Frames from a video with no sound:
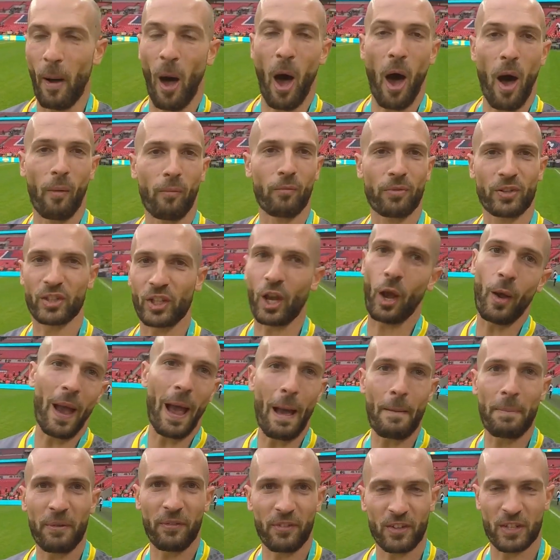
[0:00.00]
but I'm so
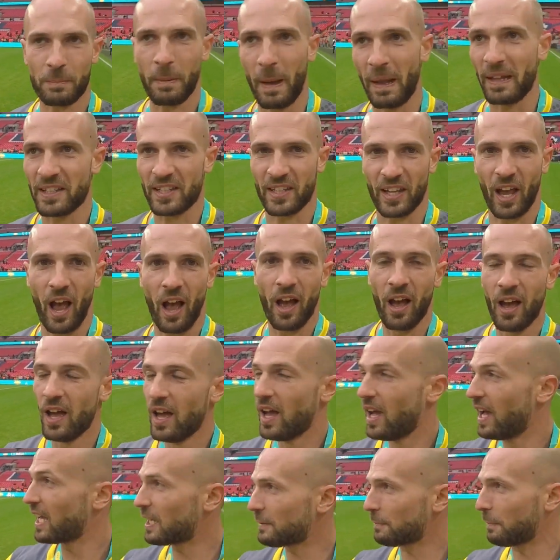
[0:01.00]
happy for Spencer.
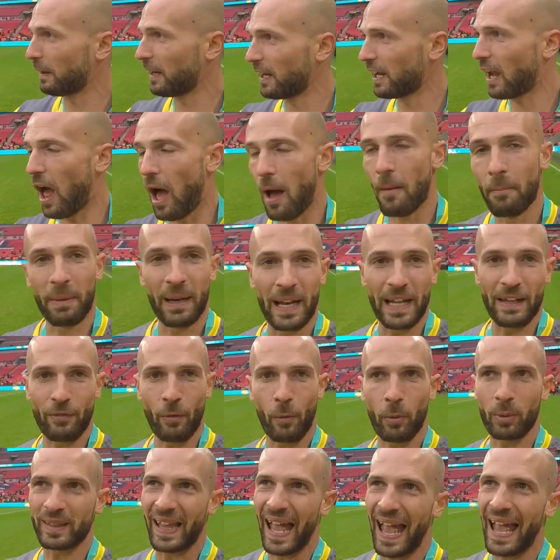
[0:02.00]
It's been an
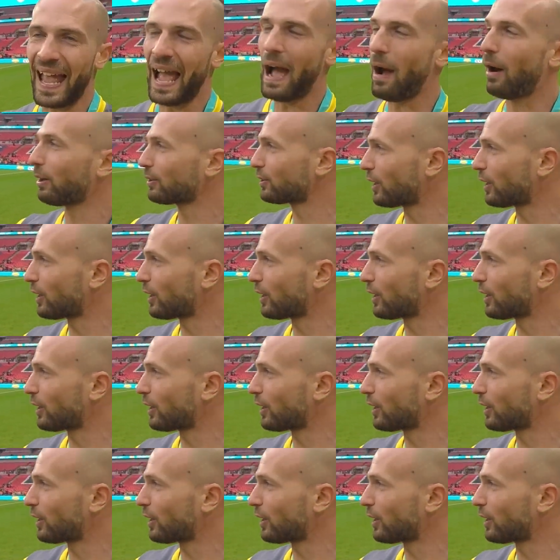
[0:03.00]
unbelievable day out.